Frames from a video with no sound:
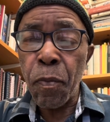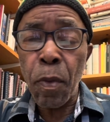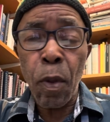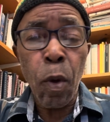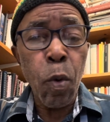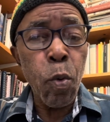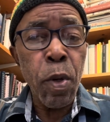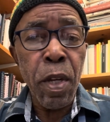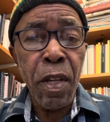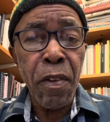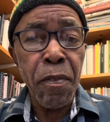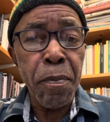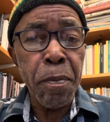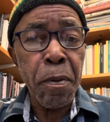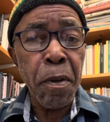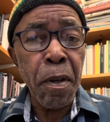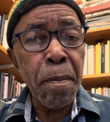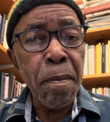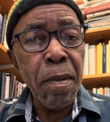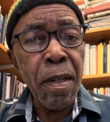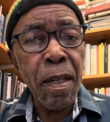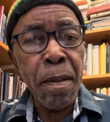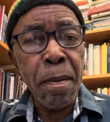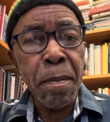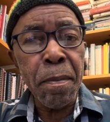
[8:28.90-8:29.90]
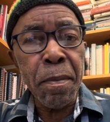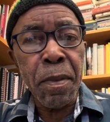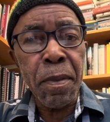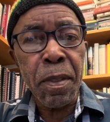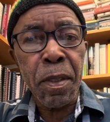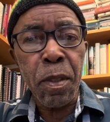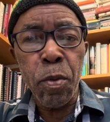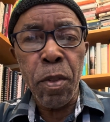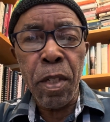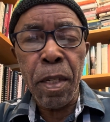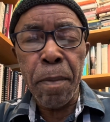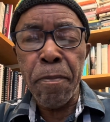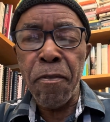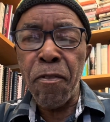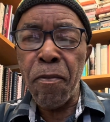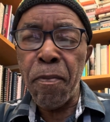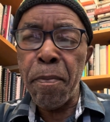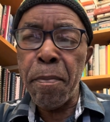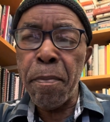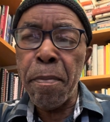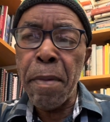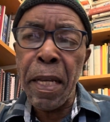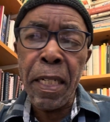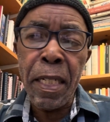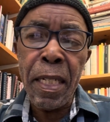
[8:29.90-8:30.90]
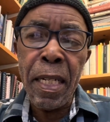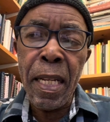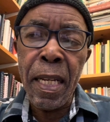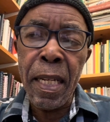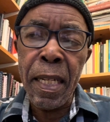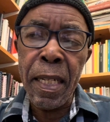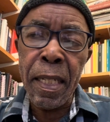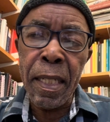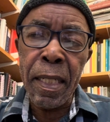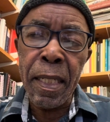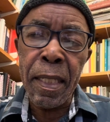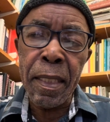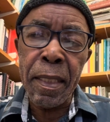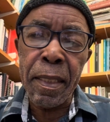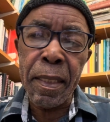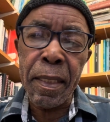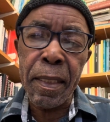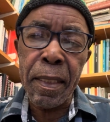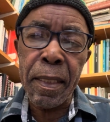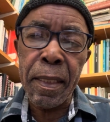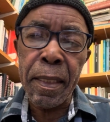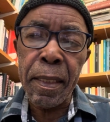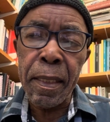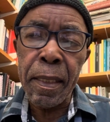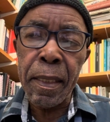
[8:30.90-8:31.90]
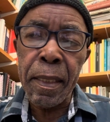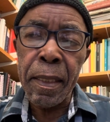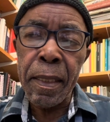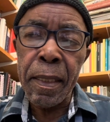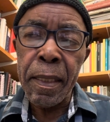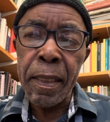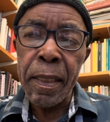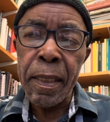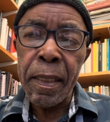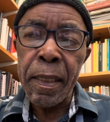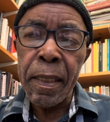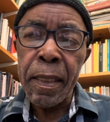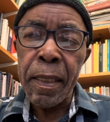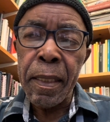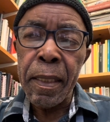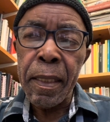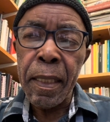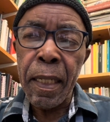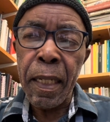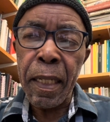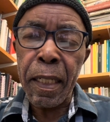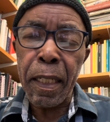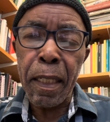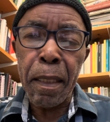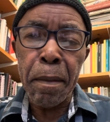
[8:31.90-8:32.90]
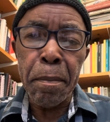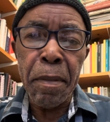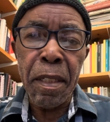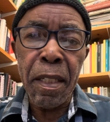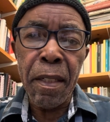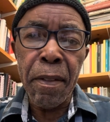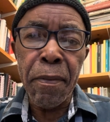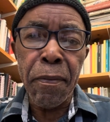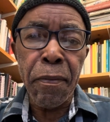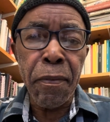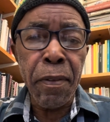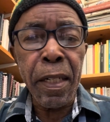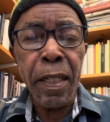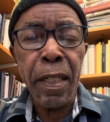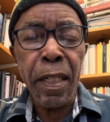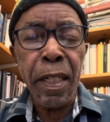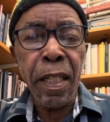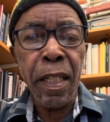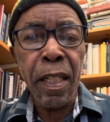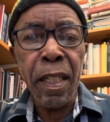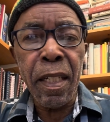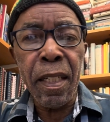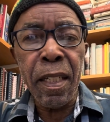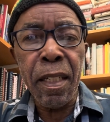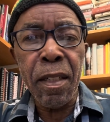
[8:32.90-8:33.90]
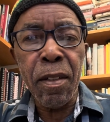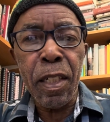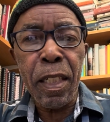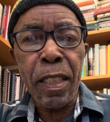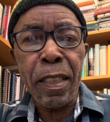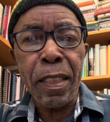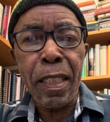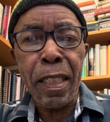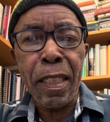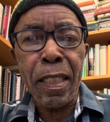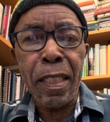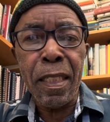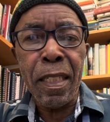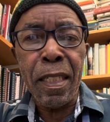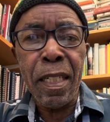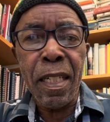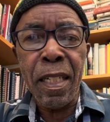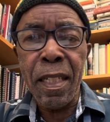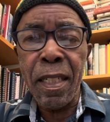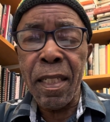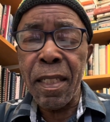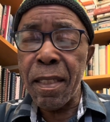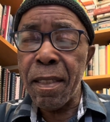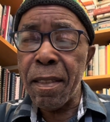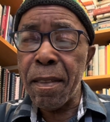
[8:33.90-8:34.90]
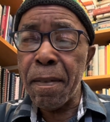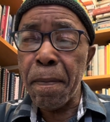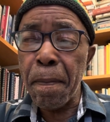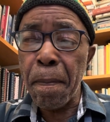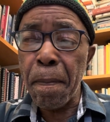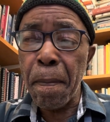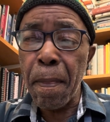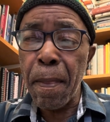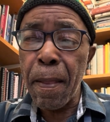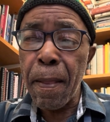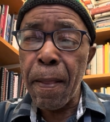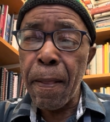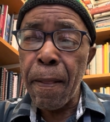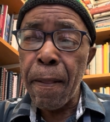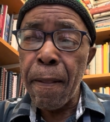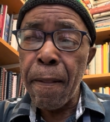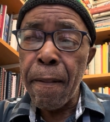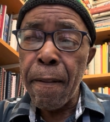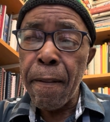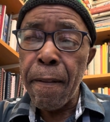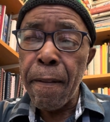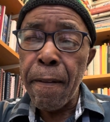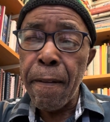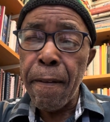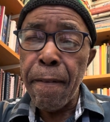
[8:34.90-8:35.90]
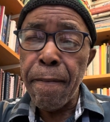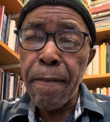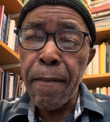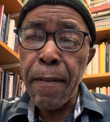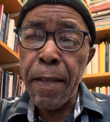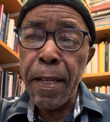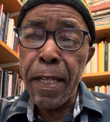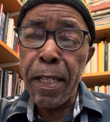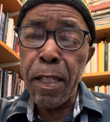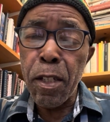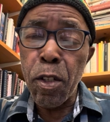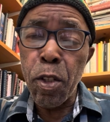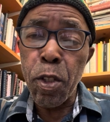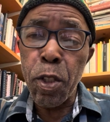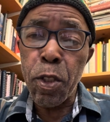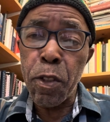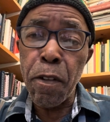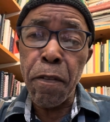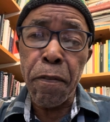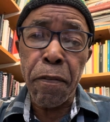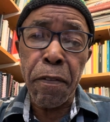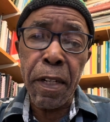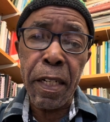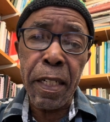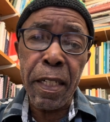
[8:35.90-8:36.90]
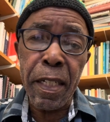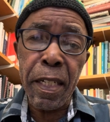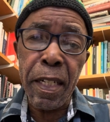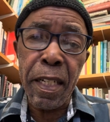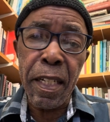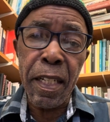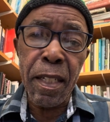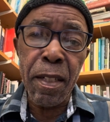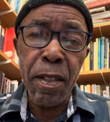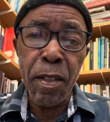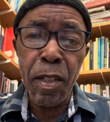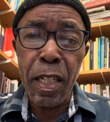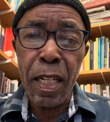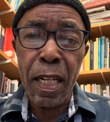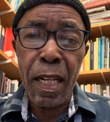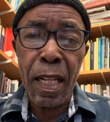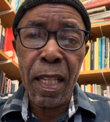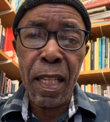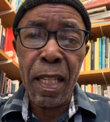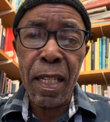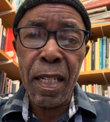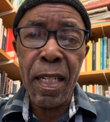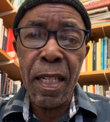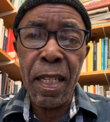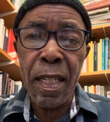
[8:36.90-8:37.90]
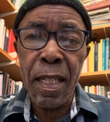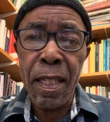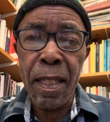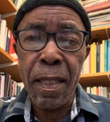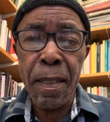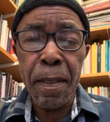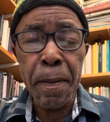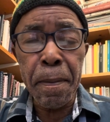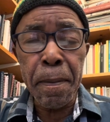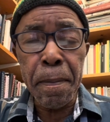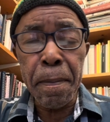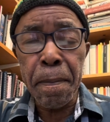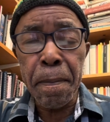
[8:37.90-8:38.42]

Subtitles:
We have problems, we have bad days. I can be friendly on a certain day and not so friendly on another day.